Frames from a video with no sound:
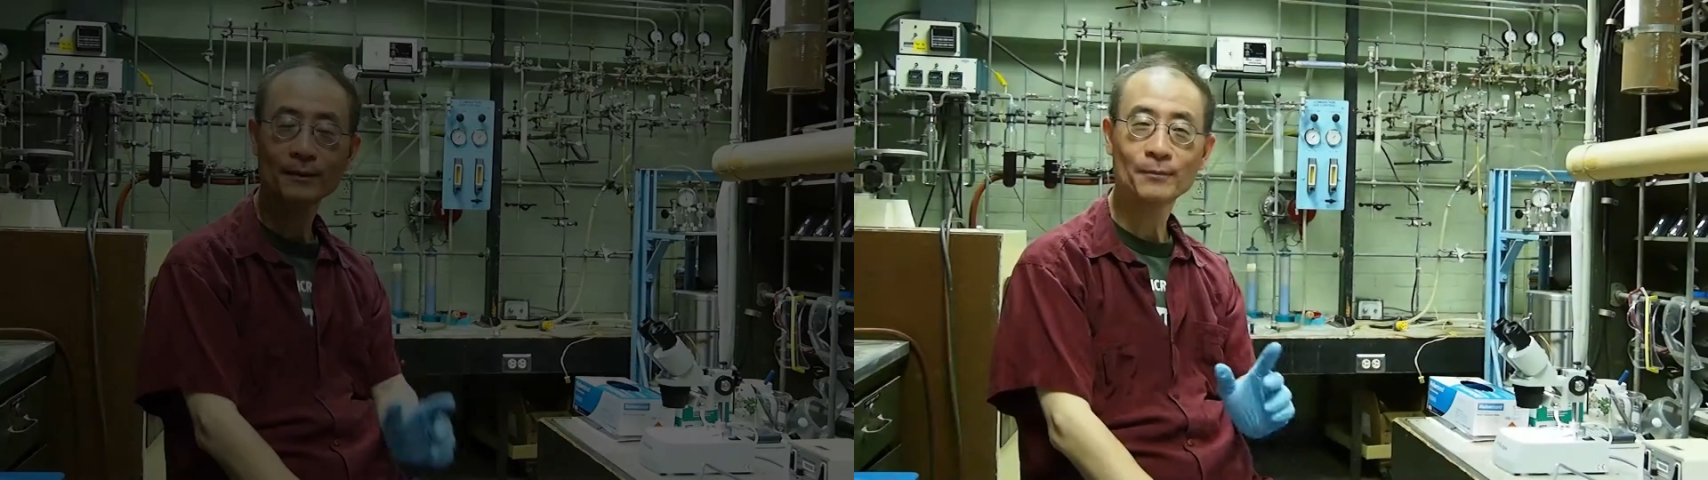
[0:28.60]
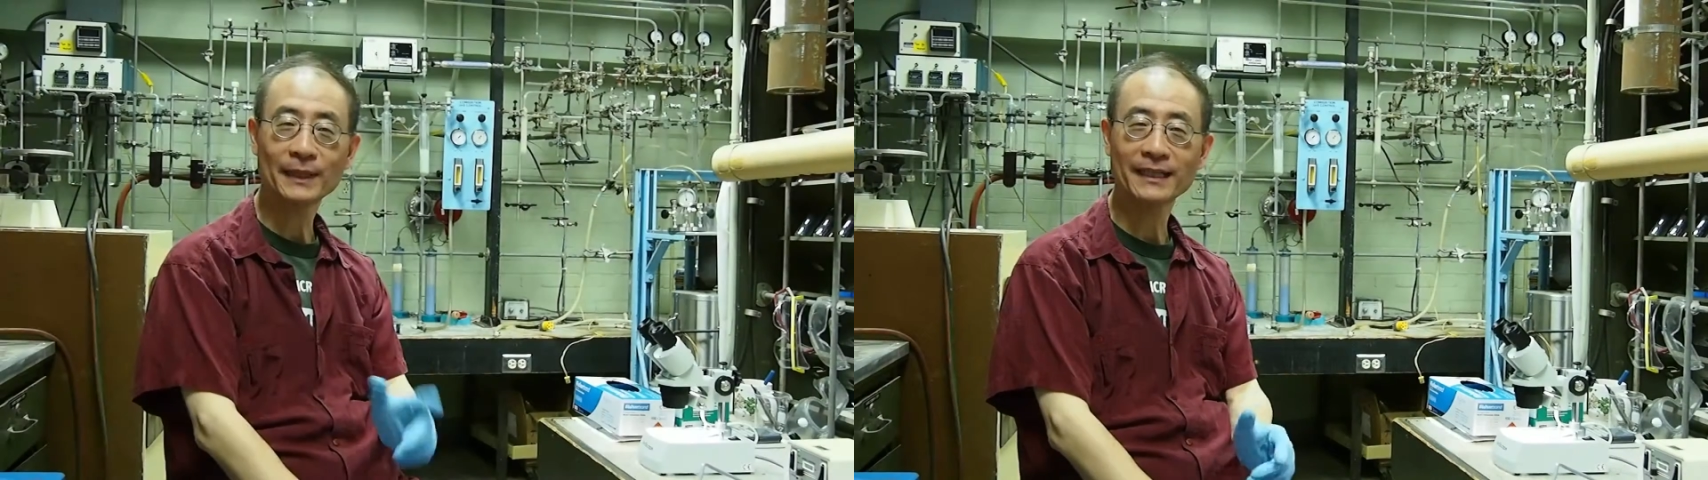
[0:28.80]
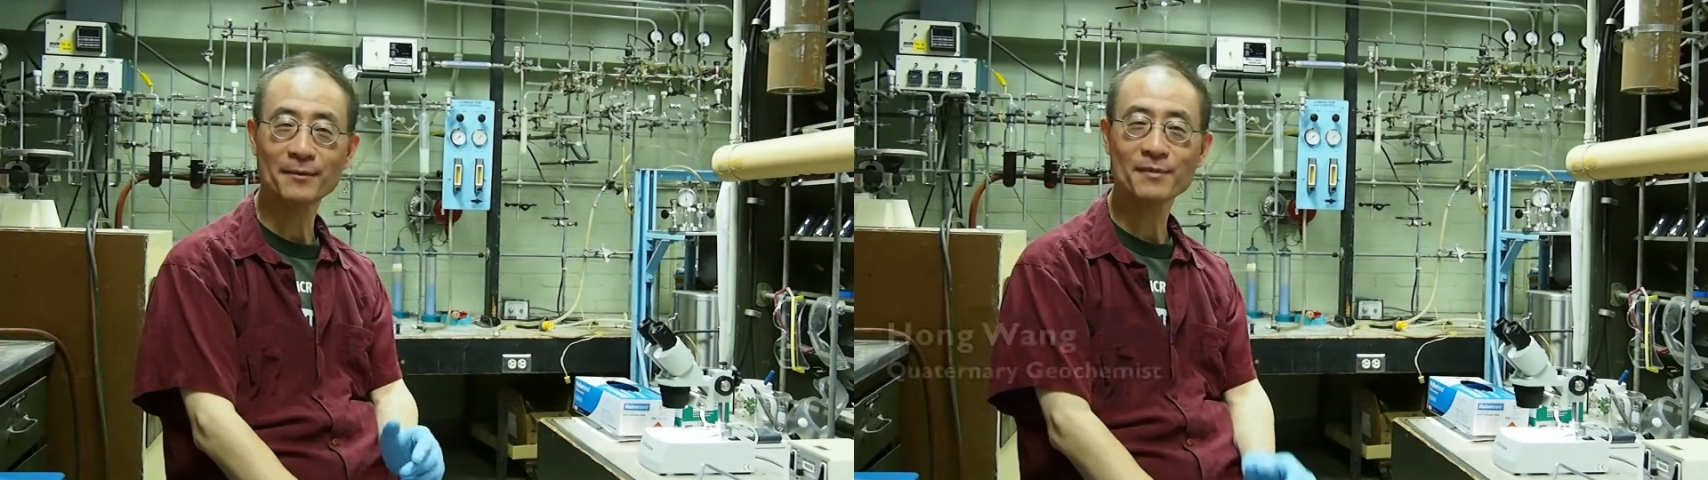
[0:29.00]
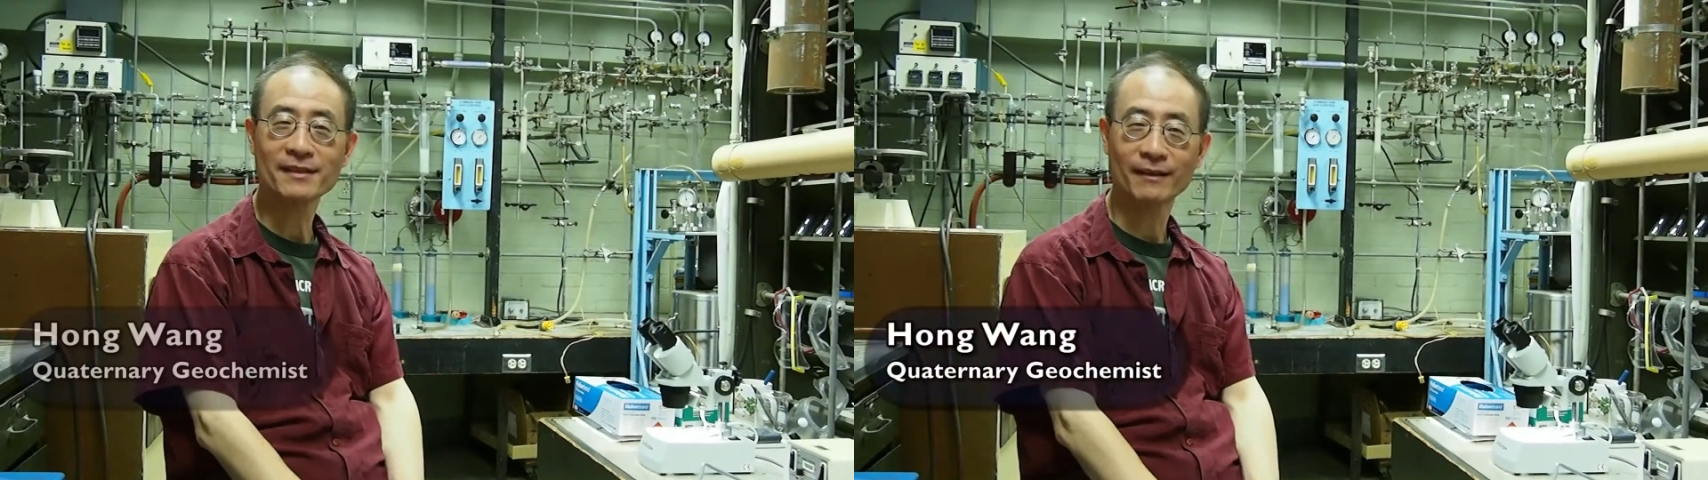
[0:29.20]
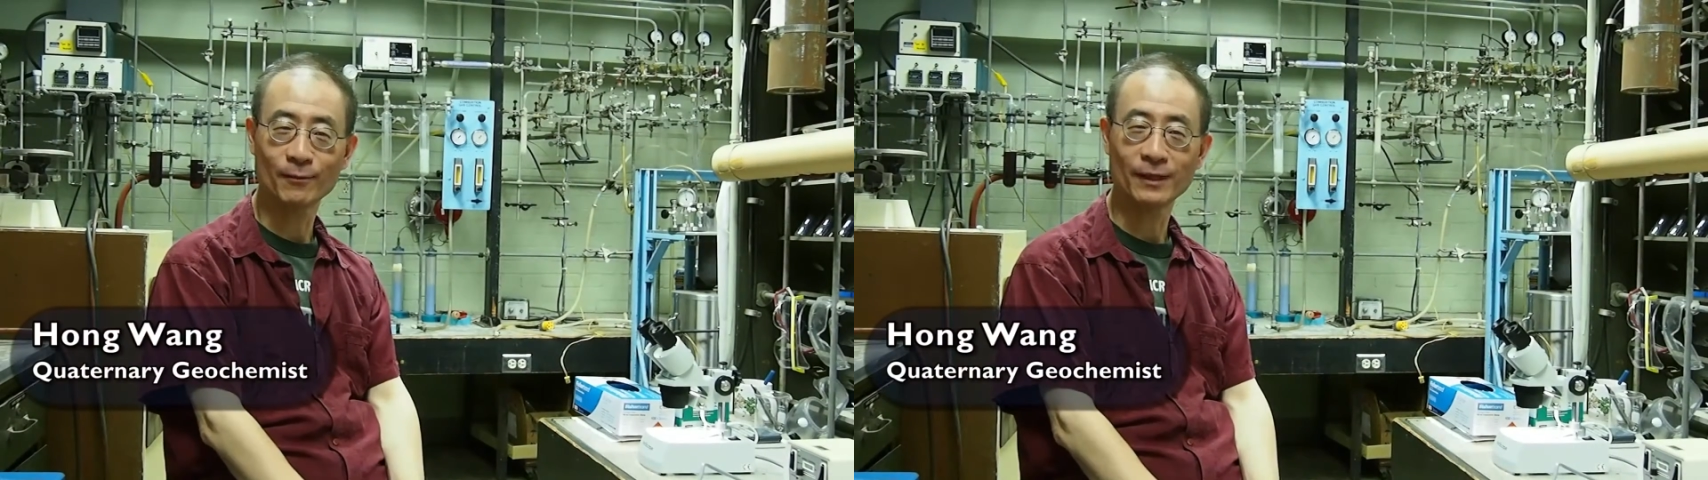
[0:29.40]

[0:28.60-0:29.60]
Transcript: My name is Hong